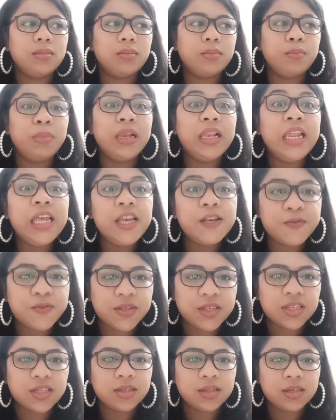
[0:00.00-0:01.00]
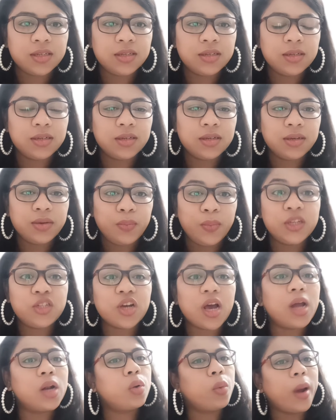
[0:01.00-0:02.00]
beliefs,
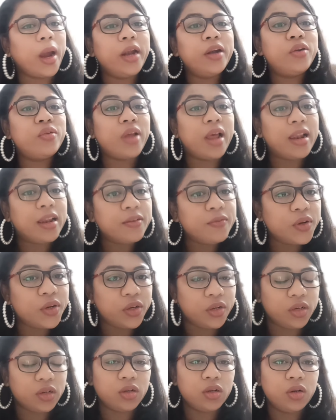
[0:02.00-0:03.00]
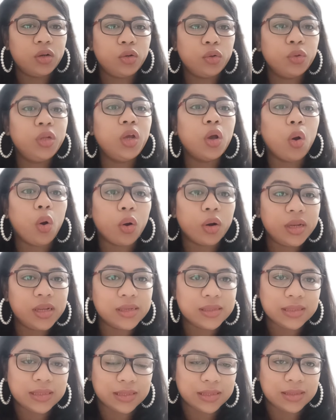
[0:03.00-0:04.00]
which are quite relevant to the
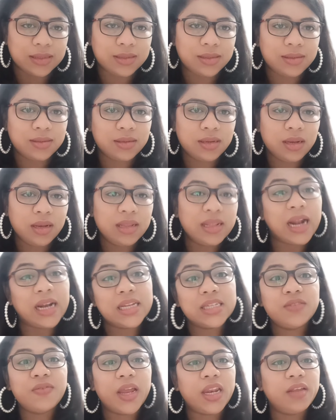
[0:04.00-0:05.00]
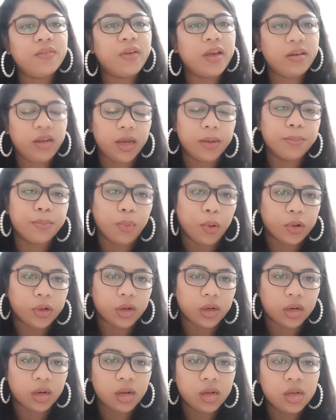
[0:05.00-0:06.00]
audiences. That is very, very
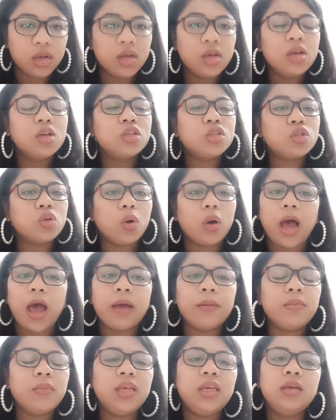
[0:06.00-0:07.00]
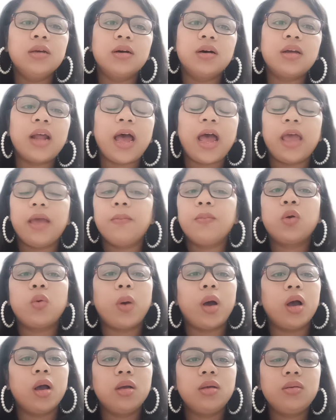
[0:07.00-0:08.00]
important. So I am
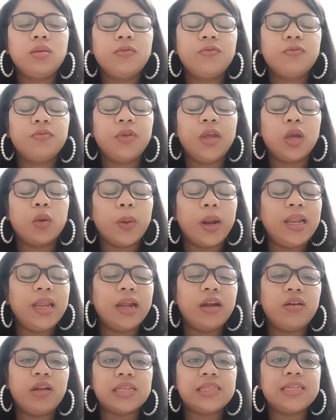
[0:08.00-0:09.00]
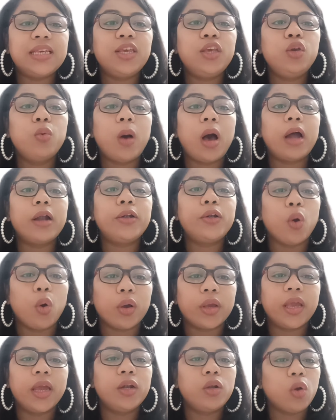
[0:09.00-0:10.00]
frequently addressing you are
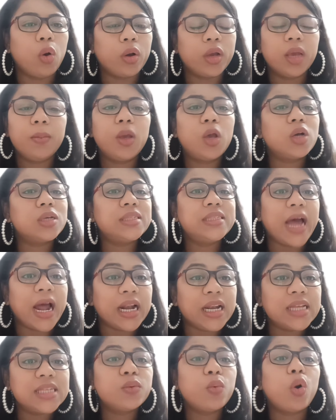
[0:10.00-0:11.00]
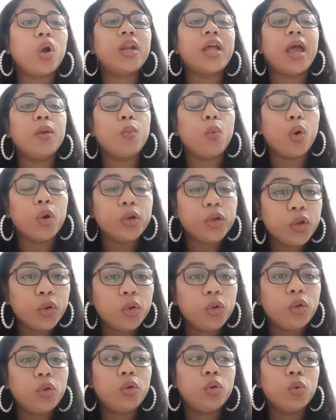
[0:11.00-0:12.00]
talking, because that is what I want
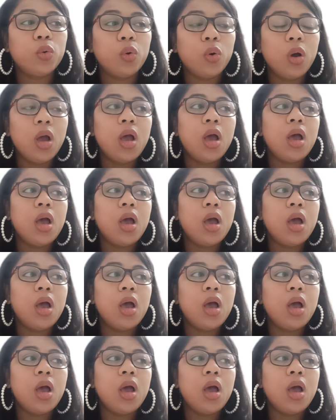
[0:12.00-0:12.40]
you to